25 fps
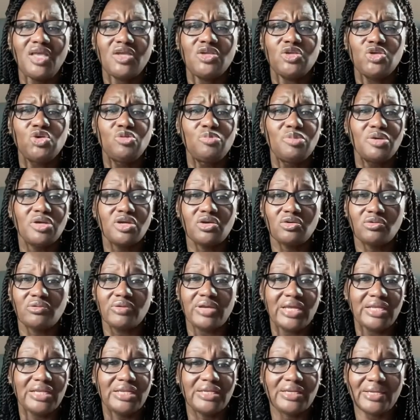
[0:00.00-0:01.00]
You've been
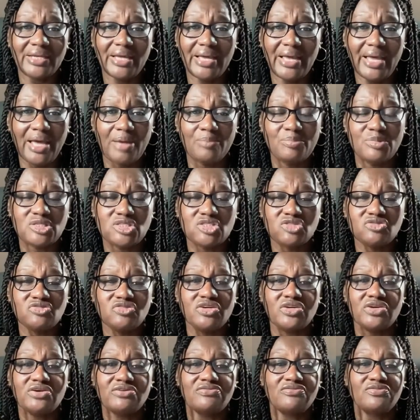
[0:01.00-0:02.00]
creating an
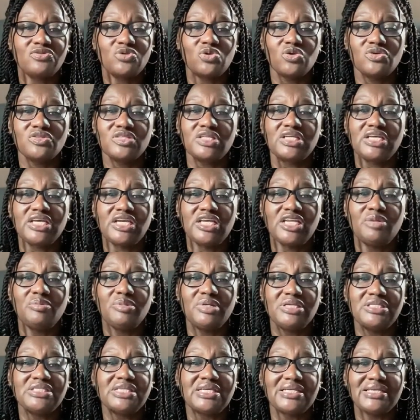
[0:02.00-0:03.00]
atmosphere for the
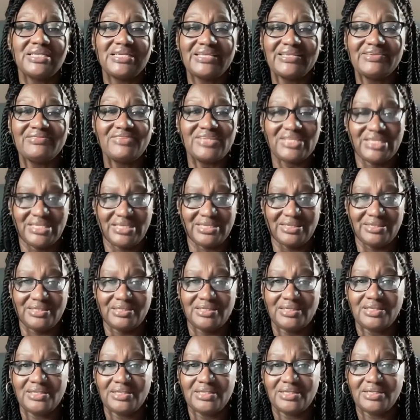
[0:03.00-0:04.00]
enemy to live in,
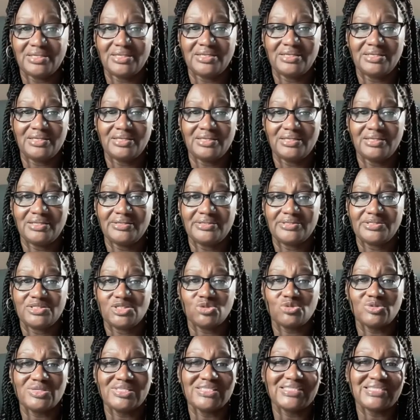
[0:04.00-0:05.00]

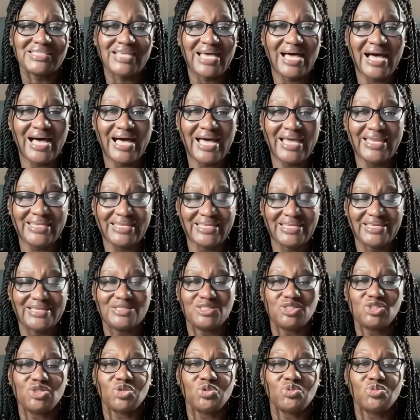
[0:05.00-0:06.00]
to reside
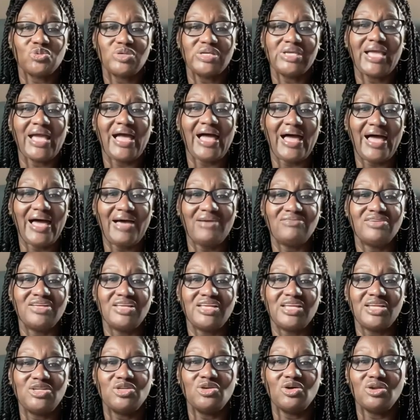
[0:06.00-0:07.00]
in, to wreak havoc
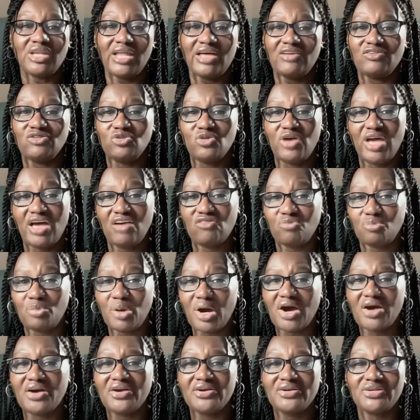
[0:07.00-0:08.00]
in your life. You have
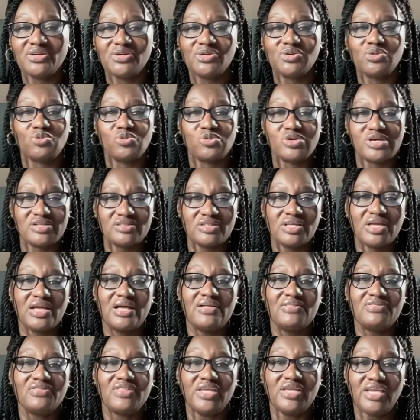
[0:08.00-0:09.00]
partnered with
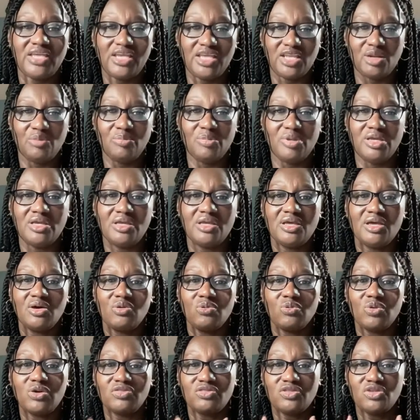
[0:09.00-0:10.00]
the enemy
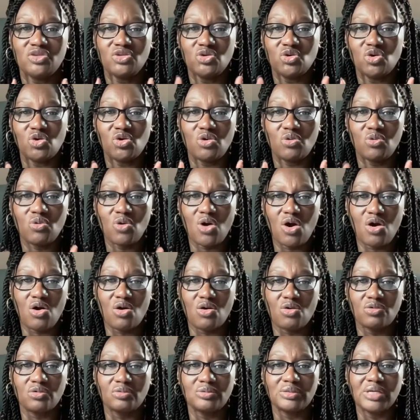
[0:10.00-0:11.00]
with your
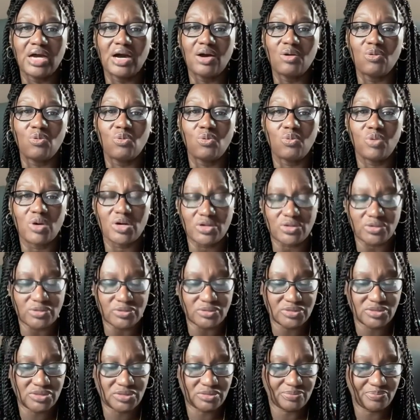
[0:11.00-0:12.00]
own
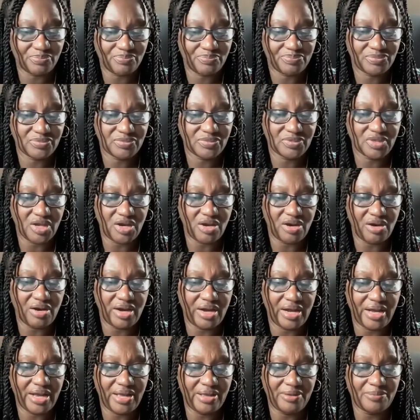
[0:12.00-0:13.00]
words. All
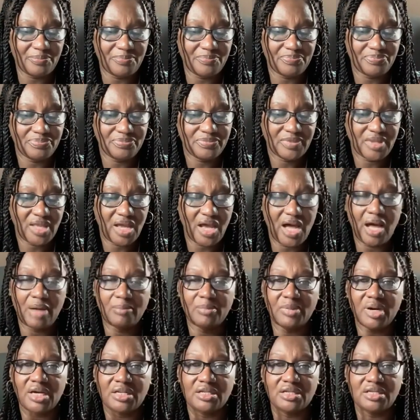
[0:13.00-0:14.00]
right.
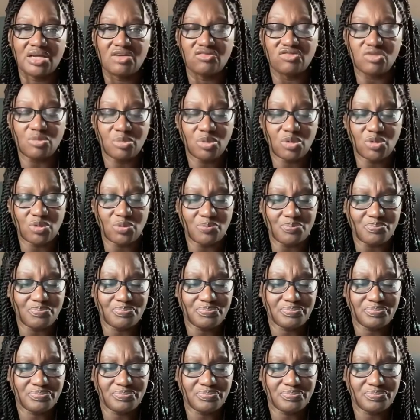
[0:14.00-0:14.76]
I'm unlovable.